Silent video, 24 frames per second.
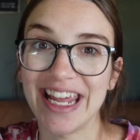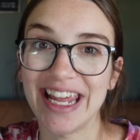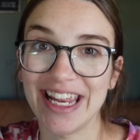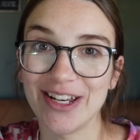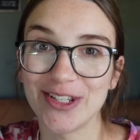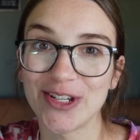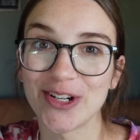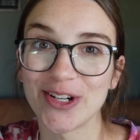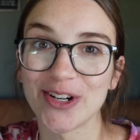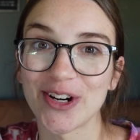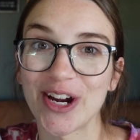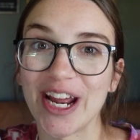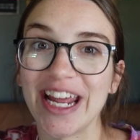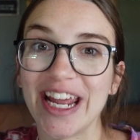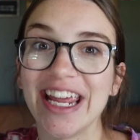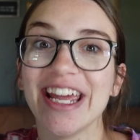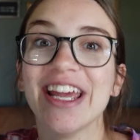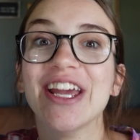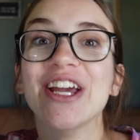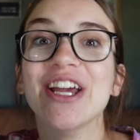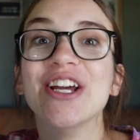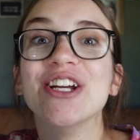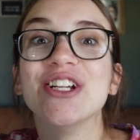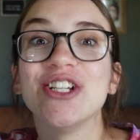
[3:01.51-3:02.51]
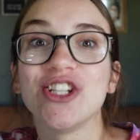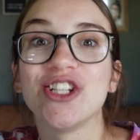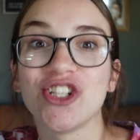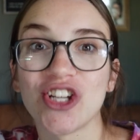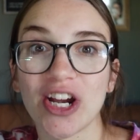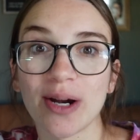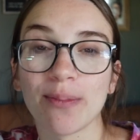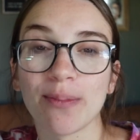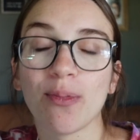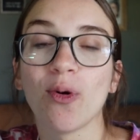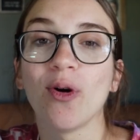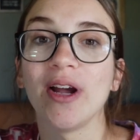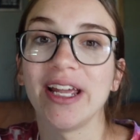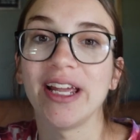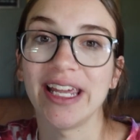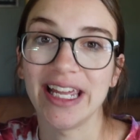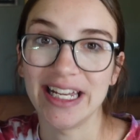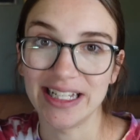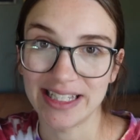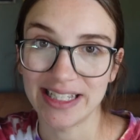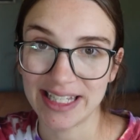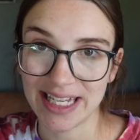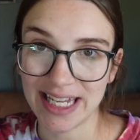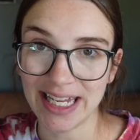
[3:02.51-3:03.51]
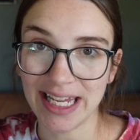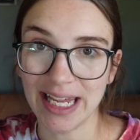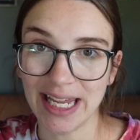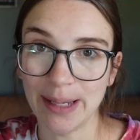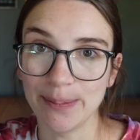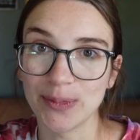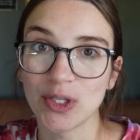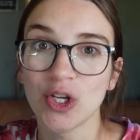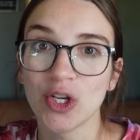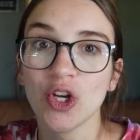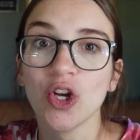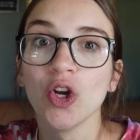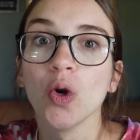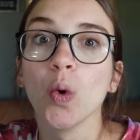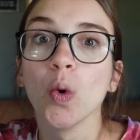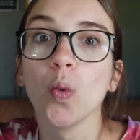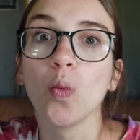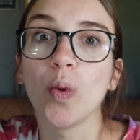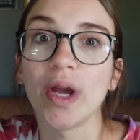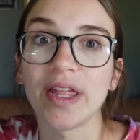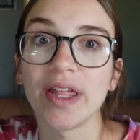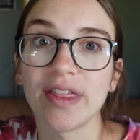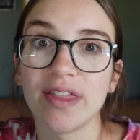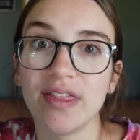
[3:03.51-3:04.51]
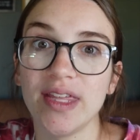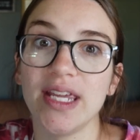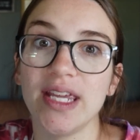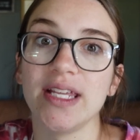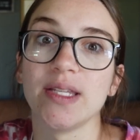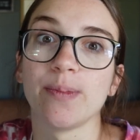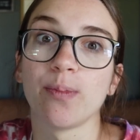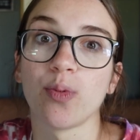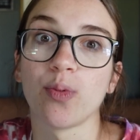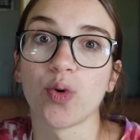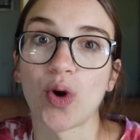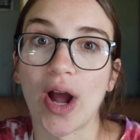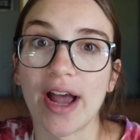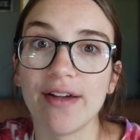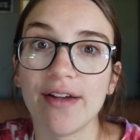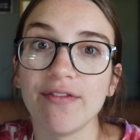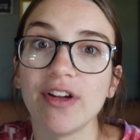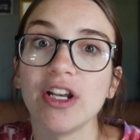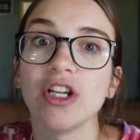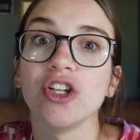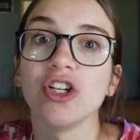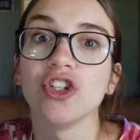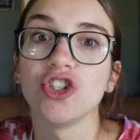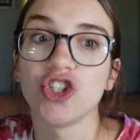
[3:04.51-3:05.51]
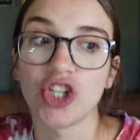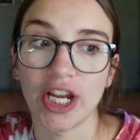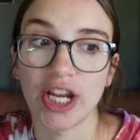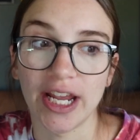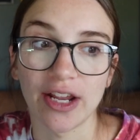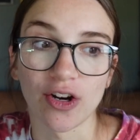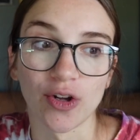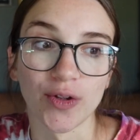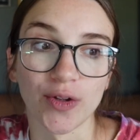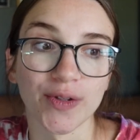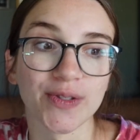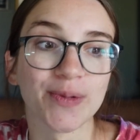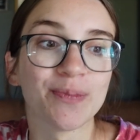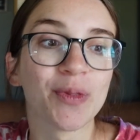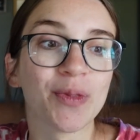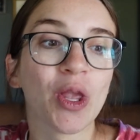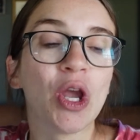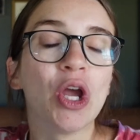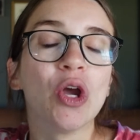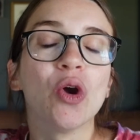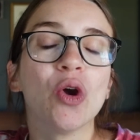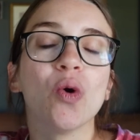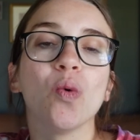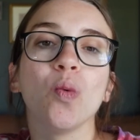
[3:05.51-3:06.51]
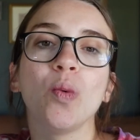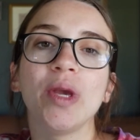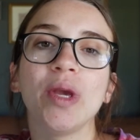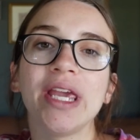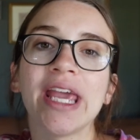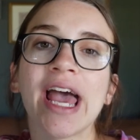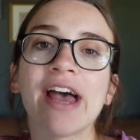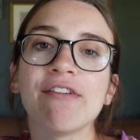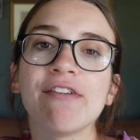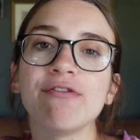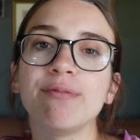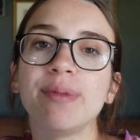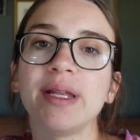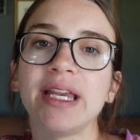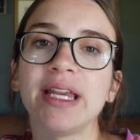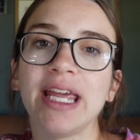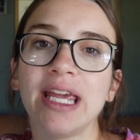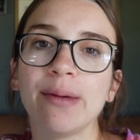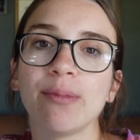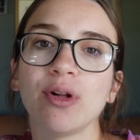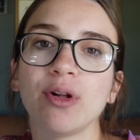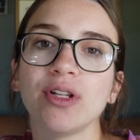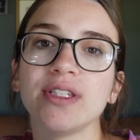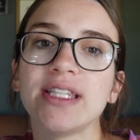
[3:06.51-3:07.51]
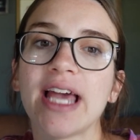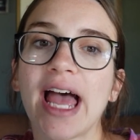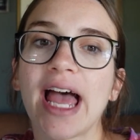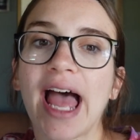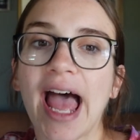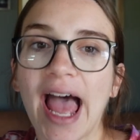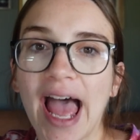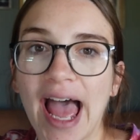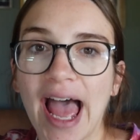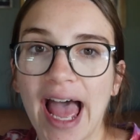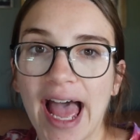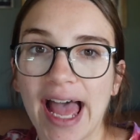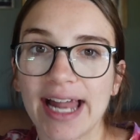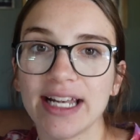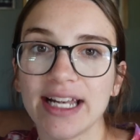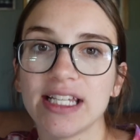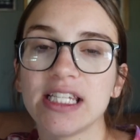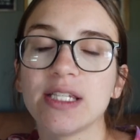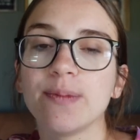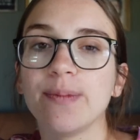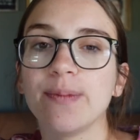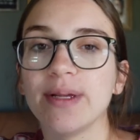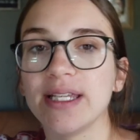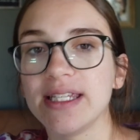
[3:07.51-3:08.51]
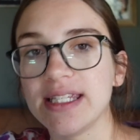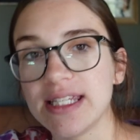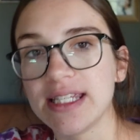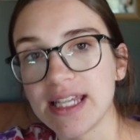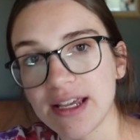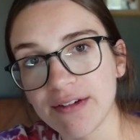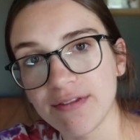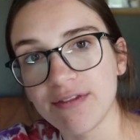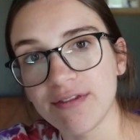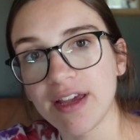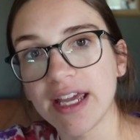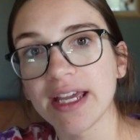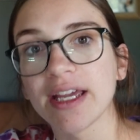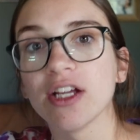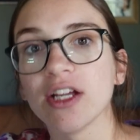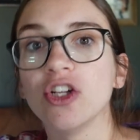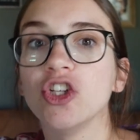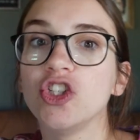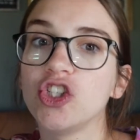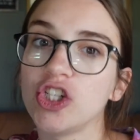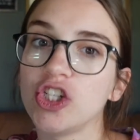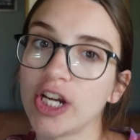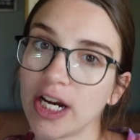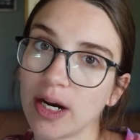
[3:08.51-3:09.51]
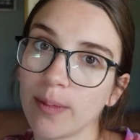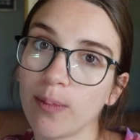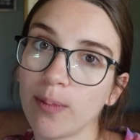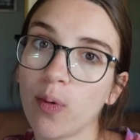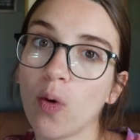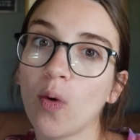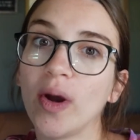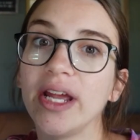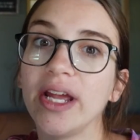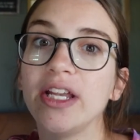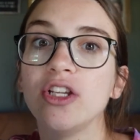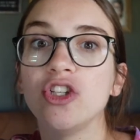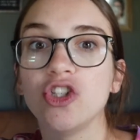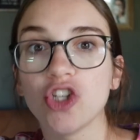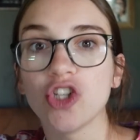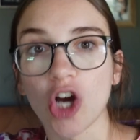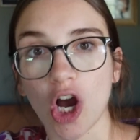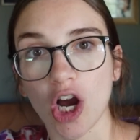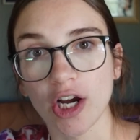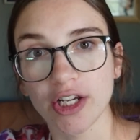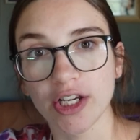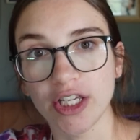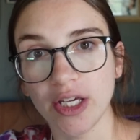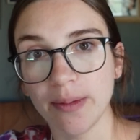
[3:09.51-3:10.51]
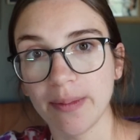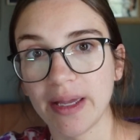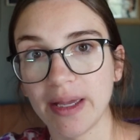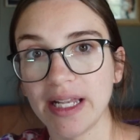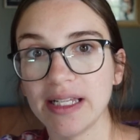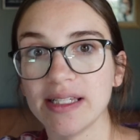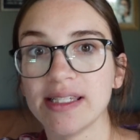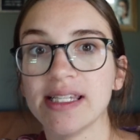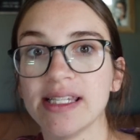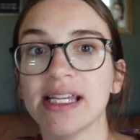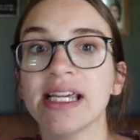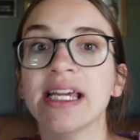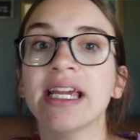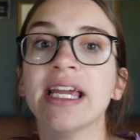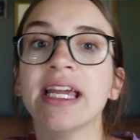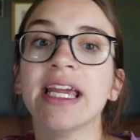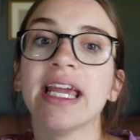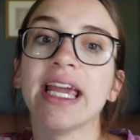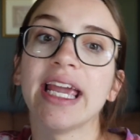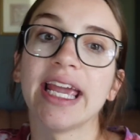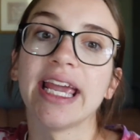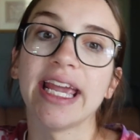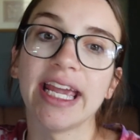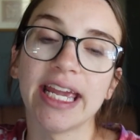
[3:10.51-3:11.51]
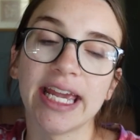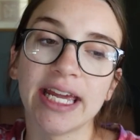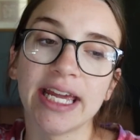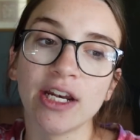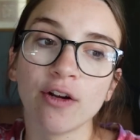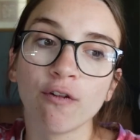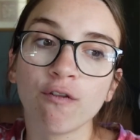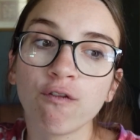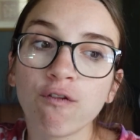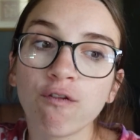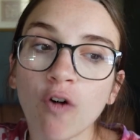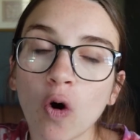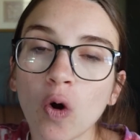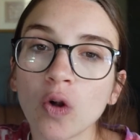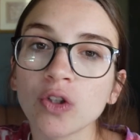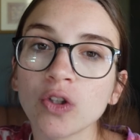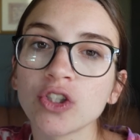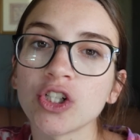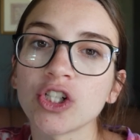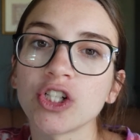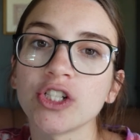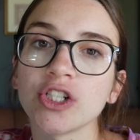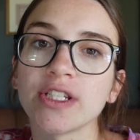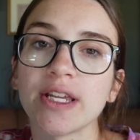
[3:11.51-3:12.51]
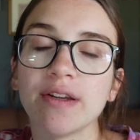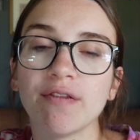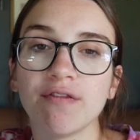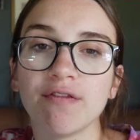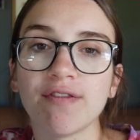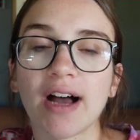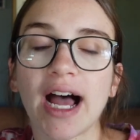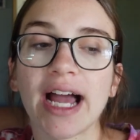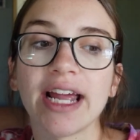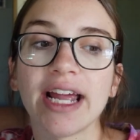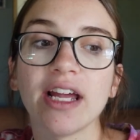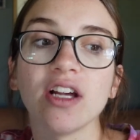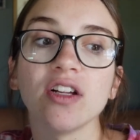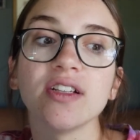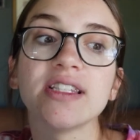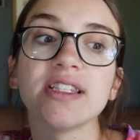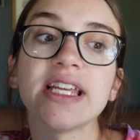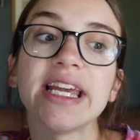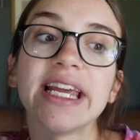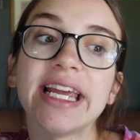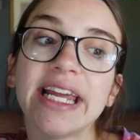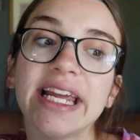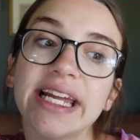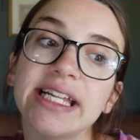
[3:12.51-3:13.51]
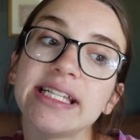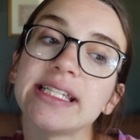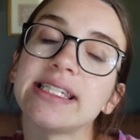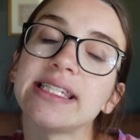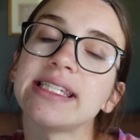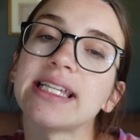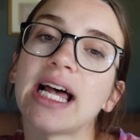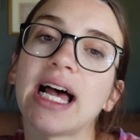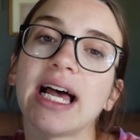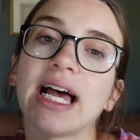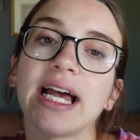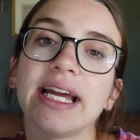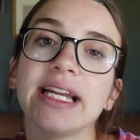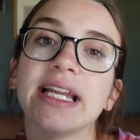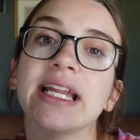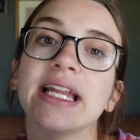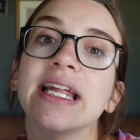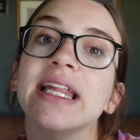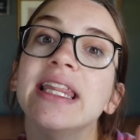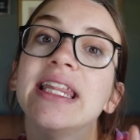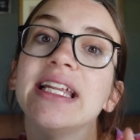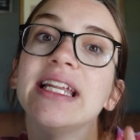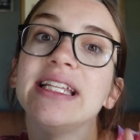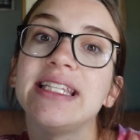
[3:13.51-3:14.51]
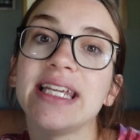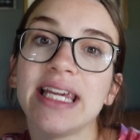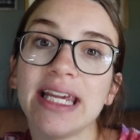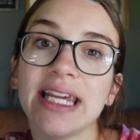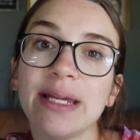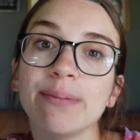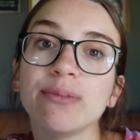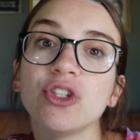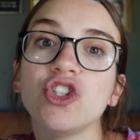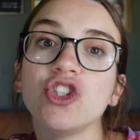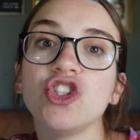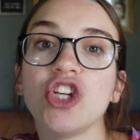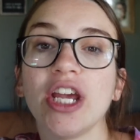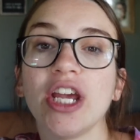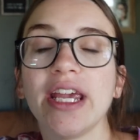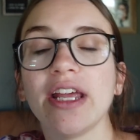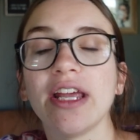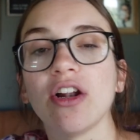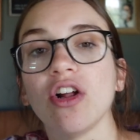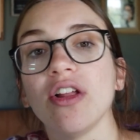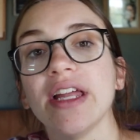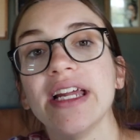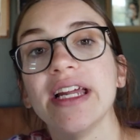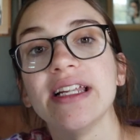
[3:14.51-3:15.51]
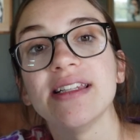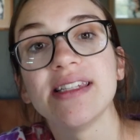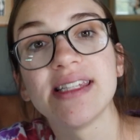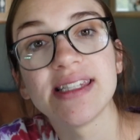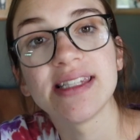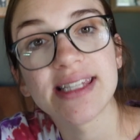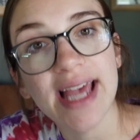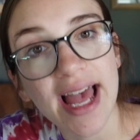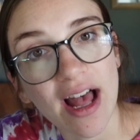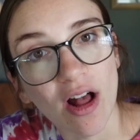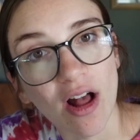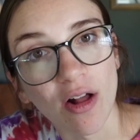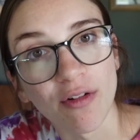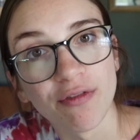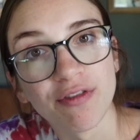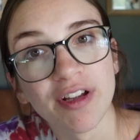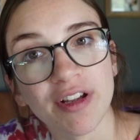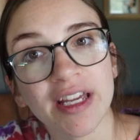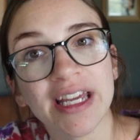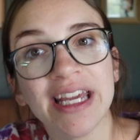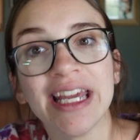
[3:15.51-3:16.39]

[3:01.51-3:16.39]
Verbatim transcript: integrate SharePoint and Teams with these private channels. We have been able to add specific SharePoint documents and folders and files inside the Teams channel itself